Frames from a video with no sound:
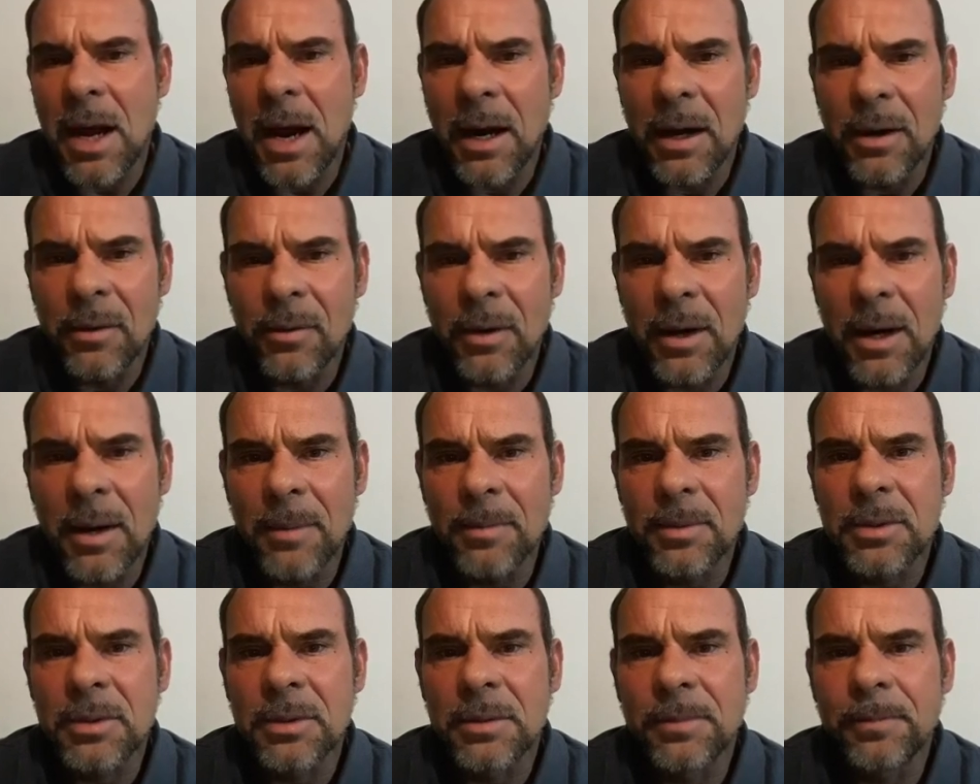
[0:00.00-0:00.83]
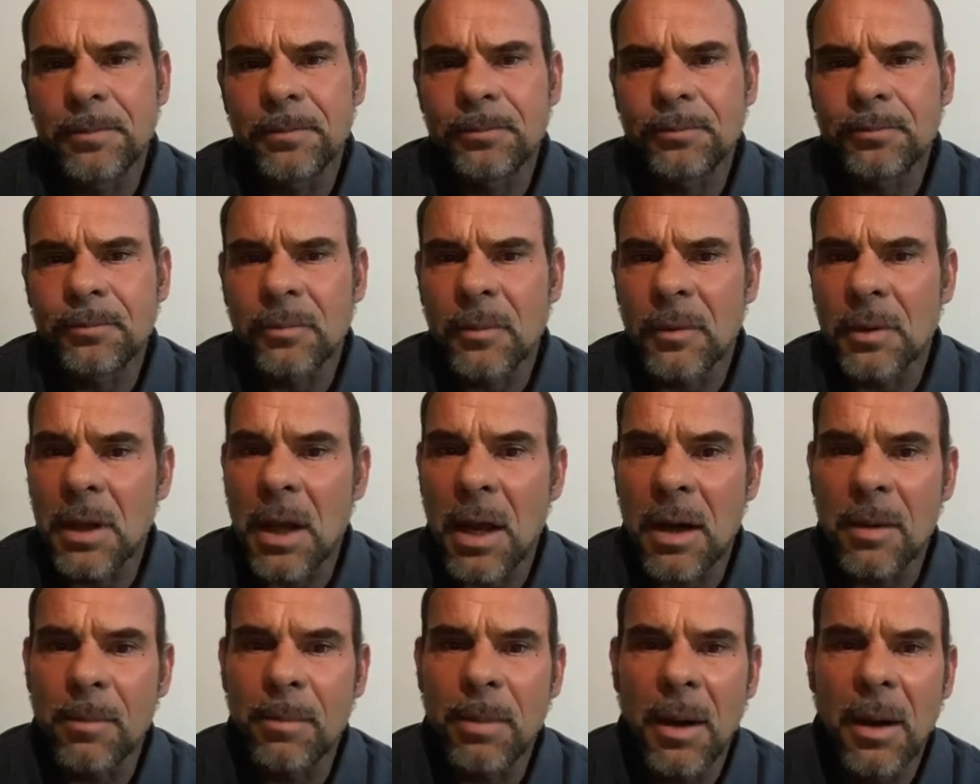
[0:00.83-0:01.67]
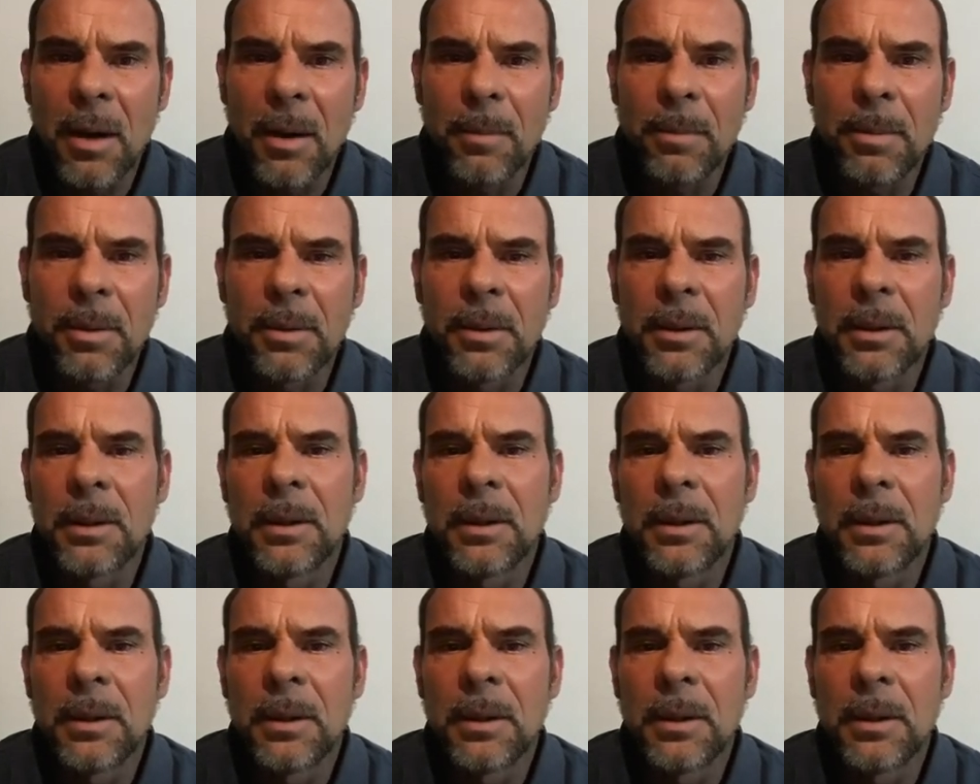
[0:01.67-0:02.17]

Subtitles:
high reps, a lot of pump.